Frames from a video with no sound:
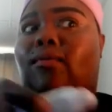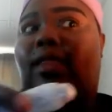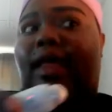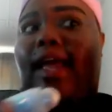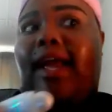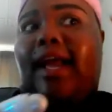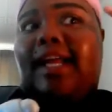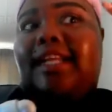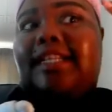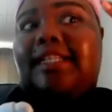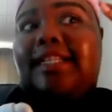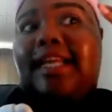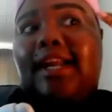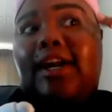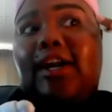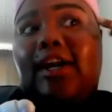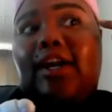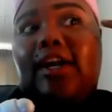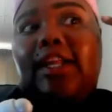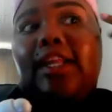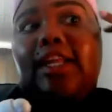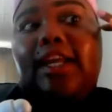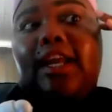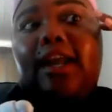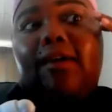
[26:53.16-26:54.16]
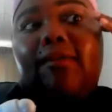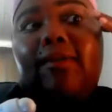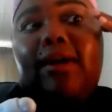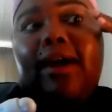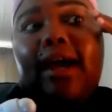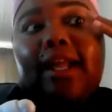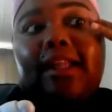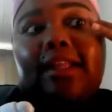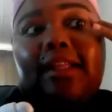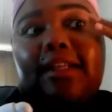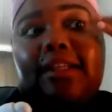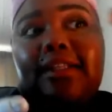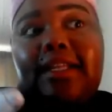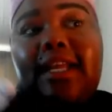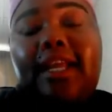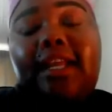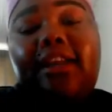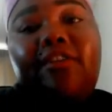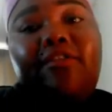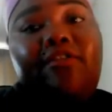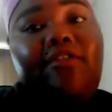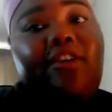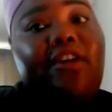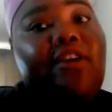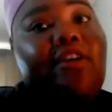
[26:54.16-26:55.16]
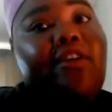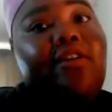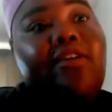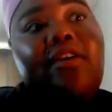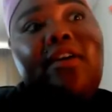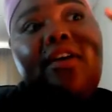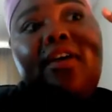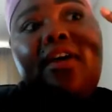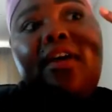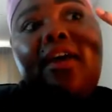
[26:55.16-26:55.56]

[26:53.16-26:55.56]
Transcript: like I said earlier, we got this interview